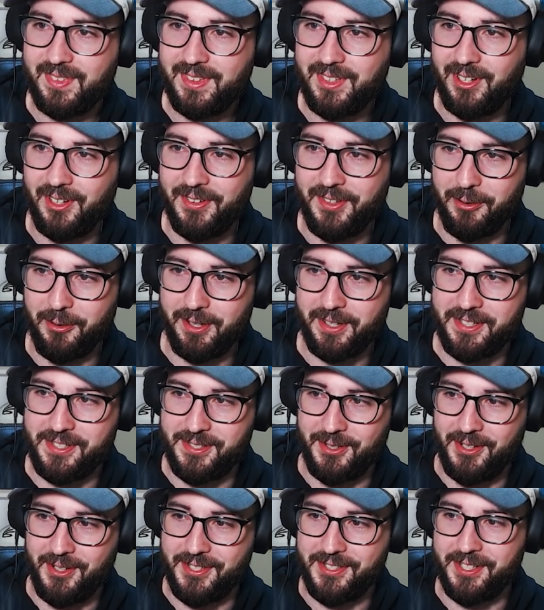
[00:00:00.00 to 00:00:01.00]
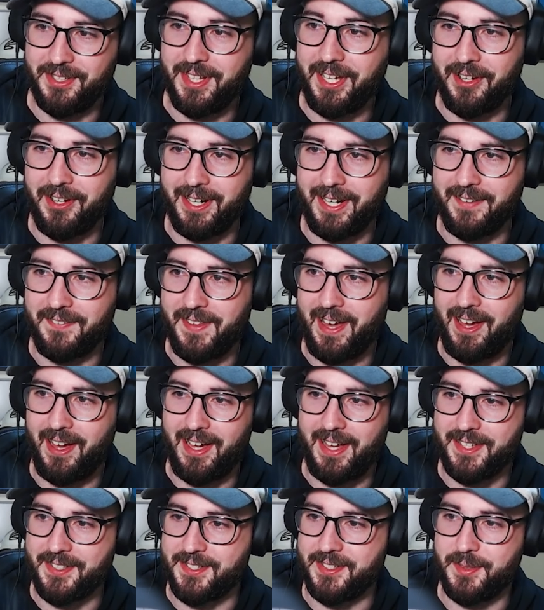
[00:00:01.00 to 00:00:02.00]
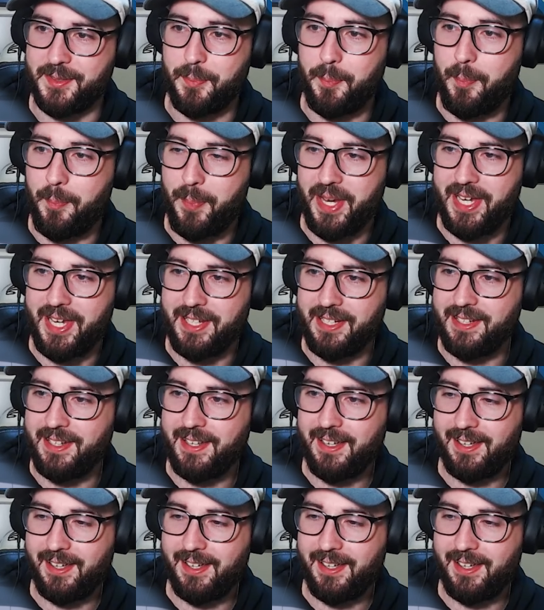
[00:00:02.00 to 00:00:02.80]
Oh, they're exhausted. They're gonna get their asses beat.